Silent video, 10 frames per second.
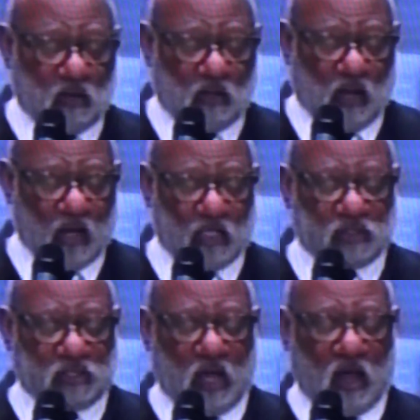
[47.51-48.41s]
And he
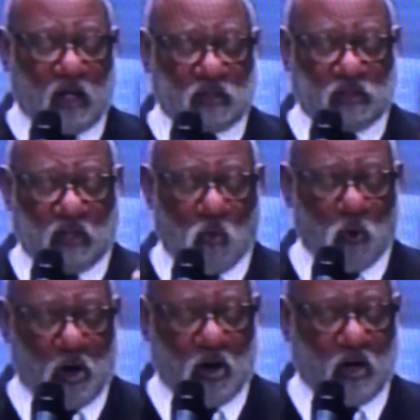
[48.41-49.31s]
says the
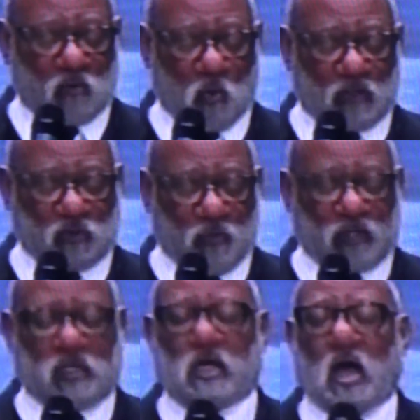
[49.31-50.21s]
Word was
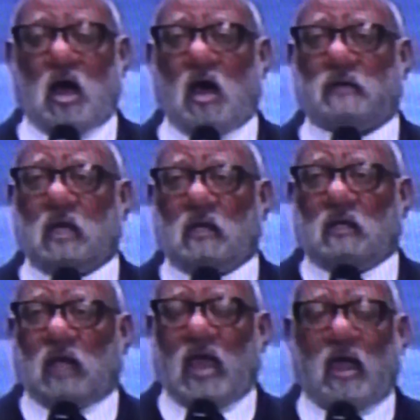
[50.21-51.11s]
with God
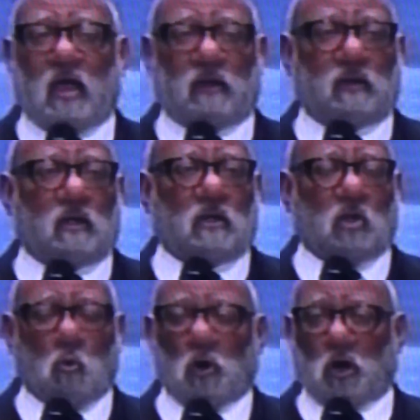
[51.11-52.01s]
and
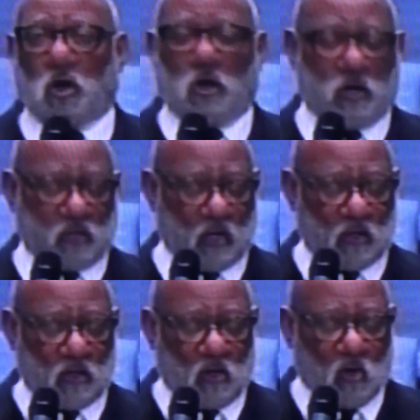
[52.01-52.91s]
the Word
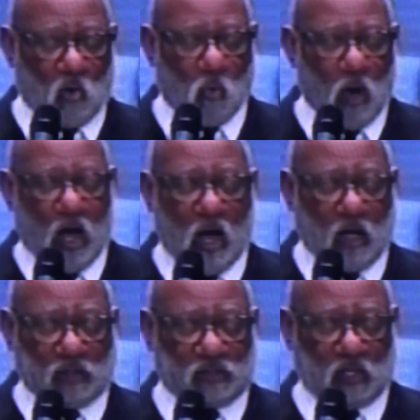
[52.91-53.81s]

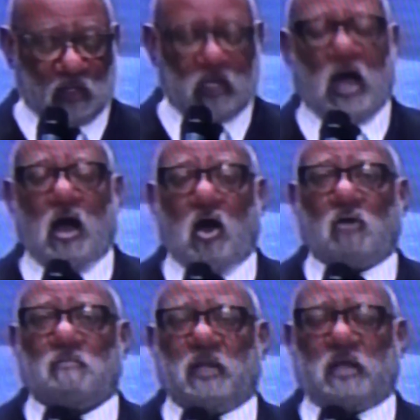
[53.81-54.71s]
was
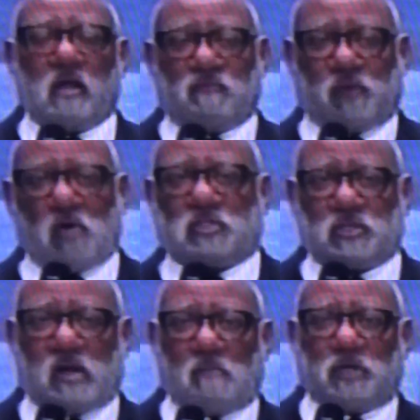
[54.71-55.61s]
God. But then verse
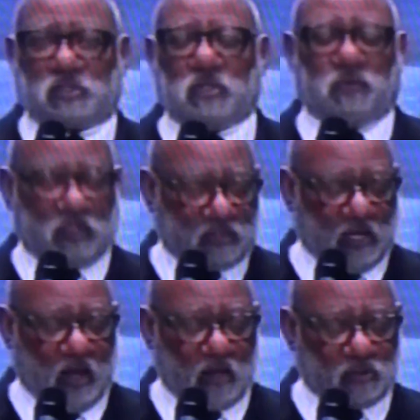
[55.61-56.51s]
number 2, he
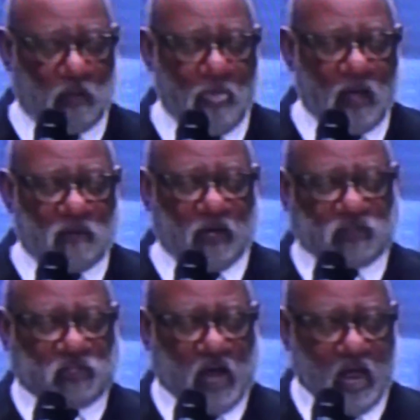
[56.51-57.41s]
says, the
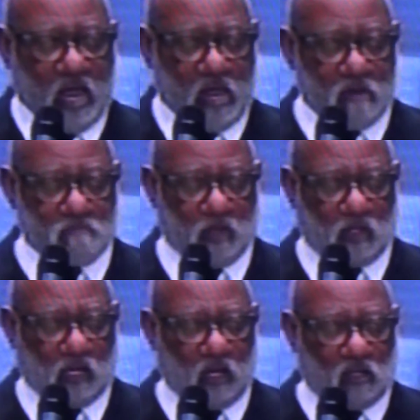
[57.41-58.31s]
same
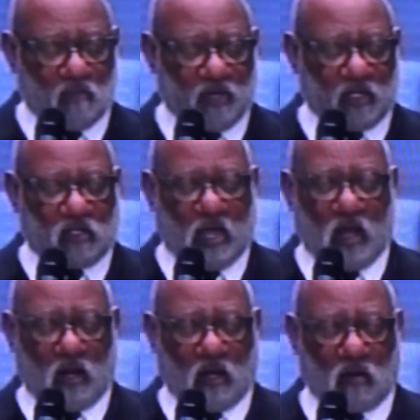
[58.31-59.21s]
in the
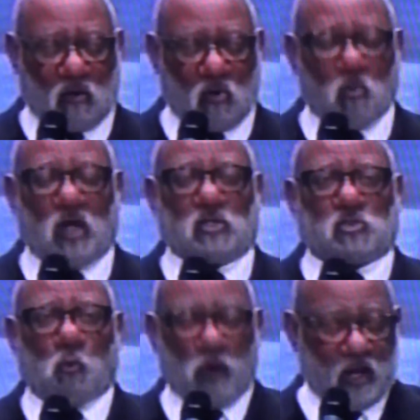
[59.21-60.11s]
beginning was
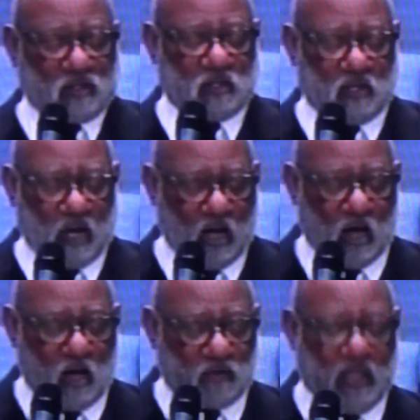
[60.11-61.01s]
with
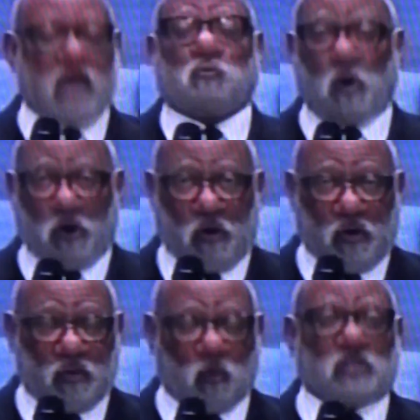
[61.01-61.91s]
God. That
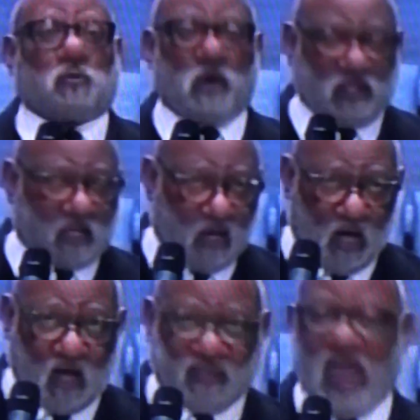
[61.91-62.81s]
Word was with
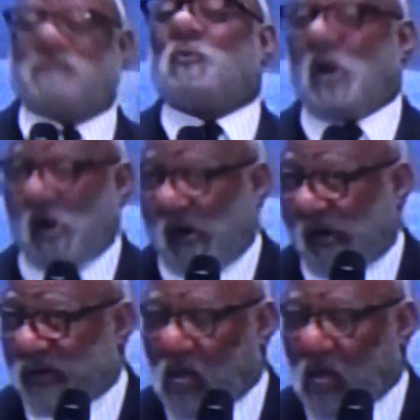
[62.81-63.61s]
God. That Word